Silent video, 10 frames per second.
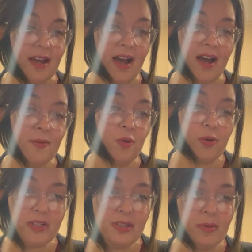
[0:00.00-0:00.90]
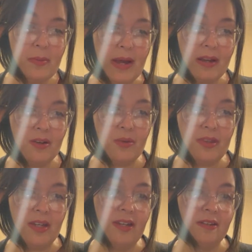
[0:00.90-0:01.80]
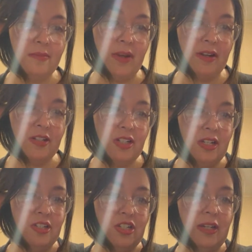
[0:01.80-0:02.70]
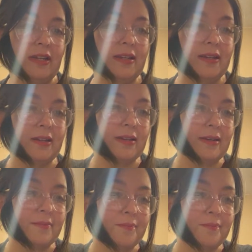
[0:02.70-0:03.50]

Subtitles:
I'm going to be back with a Kingdom Marriage teaching.